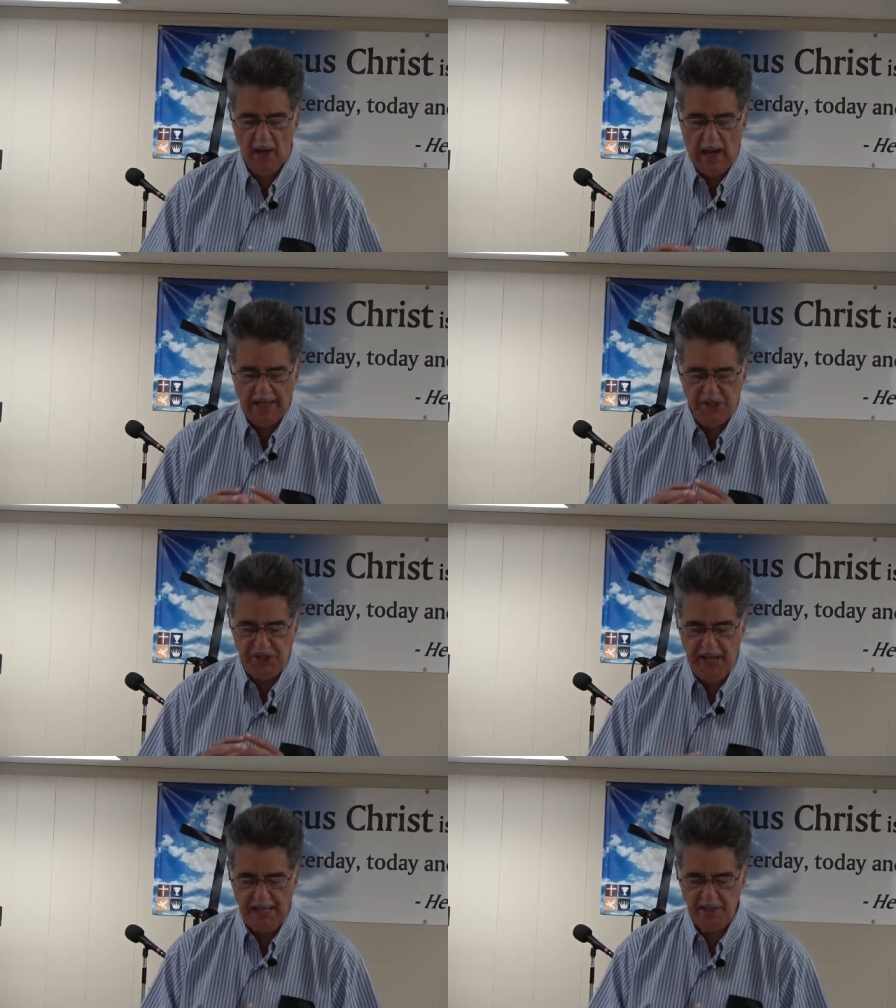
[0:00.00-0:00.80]
I
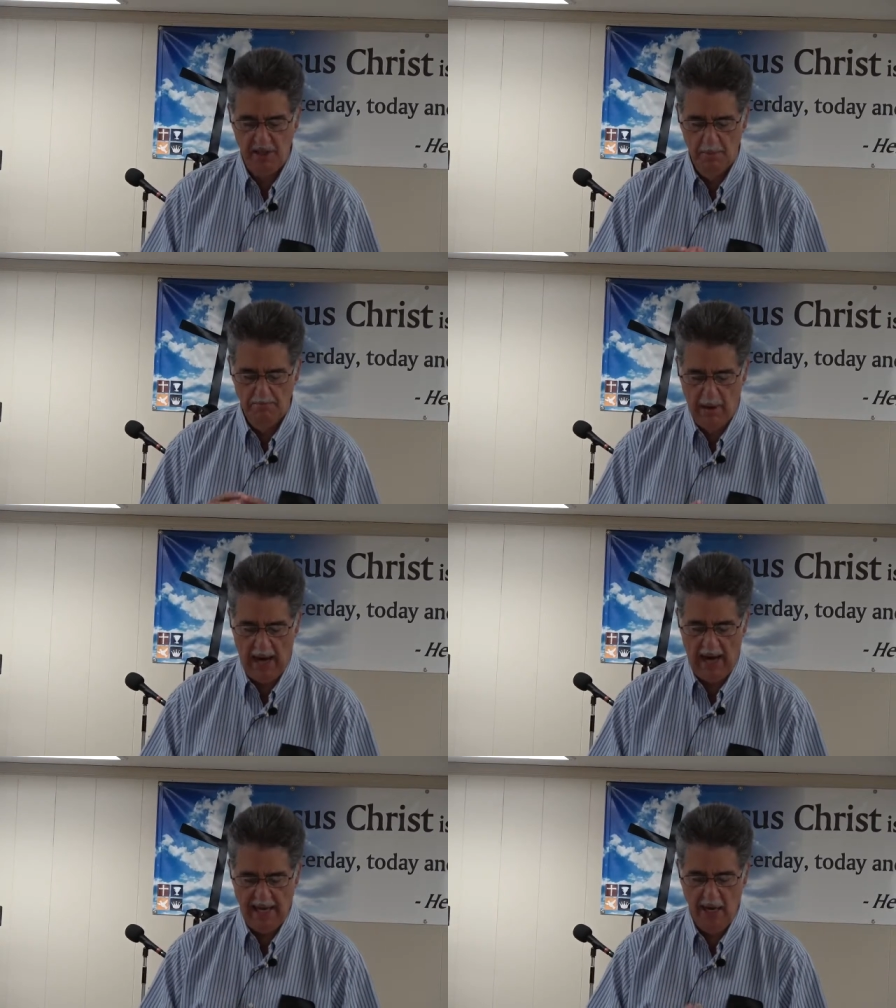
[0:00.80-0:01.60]
set
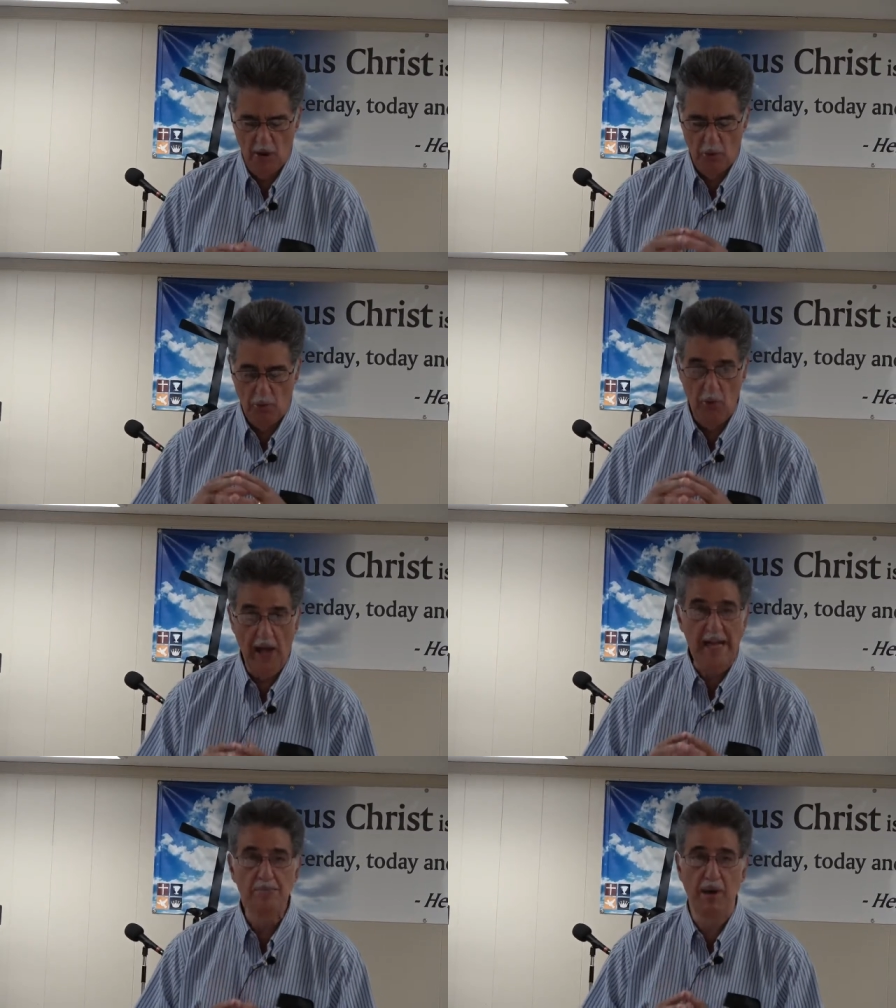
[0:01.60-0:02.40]
my
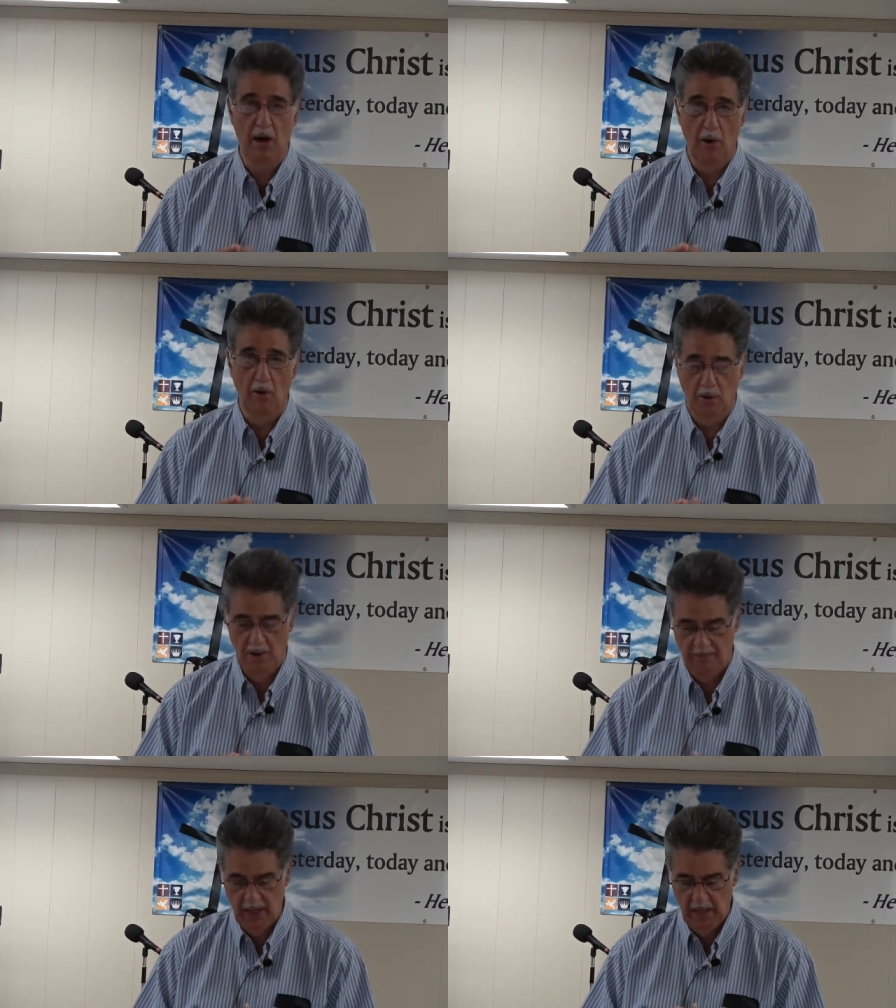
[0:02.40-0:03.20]

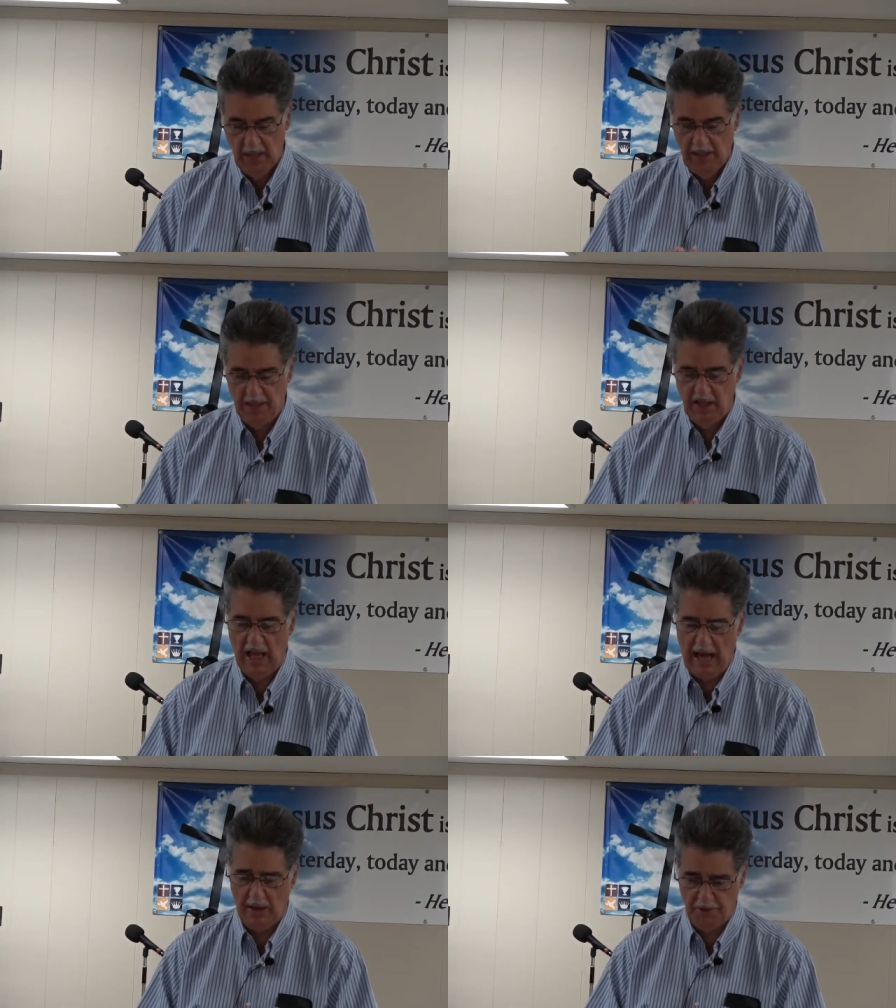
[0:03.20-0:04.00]
rainbow in the
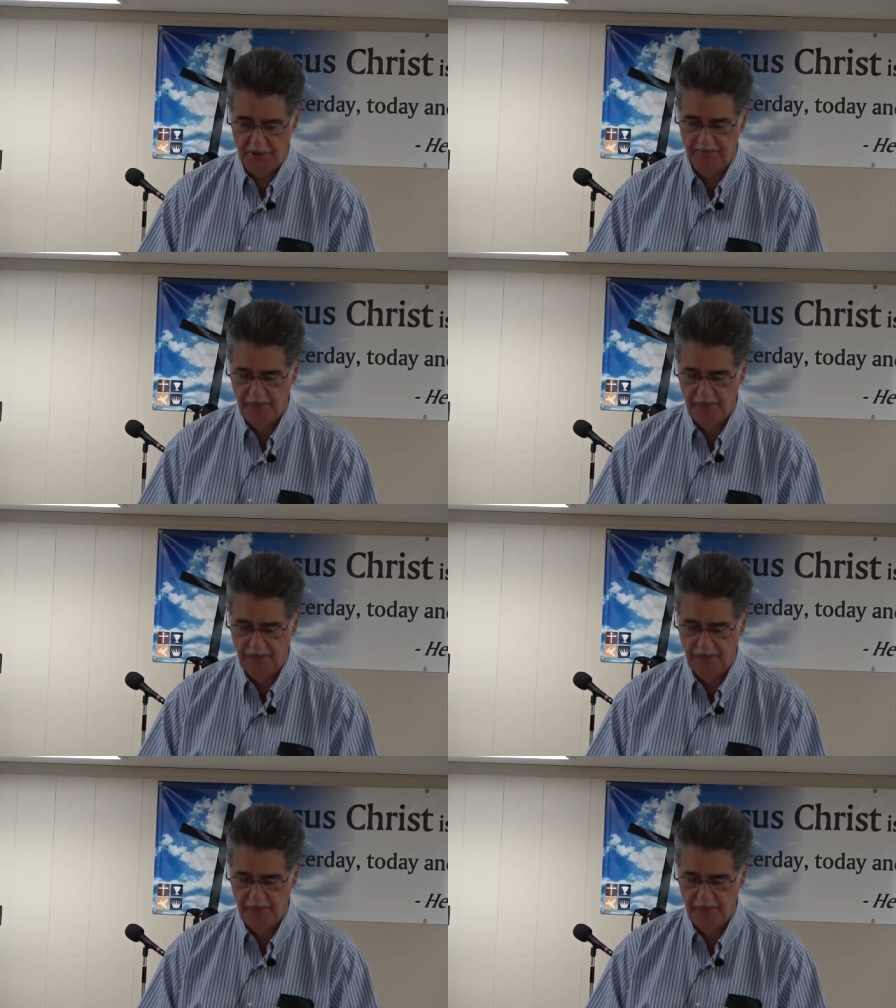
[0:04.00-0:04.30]
cloud,